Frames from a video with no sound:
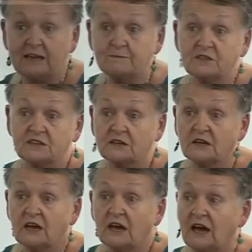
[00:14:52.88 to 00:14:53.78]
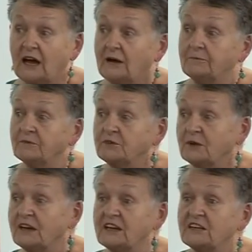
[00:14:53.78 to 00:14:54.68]
aim the um,
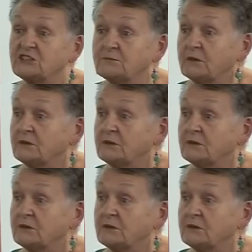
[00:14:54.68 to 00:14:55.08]
the radiation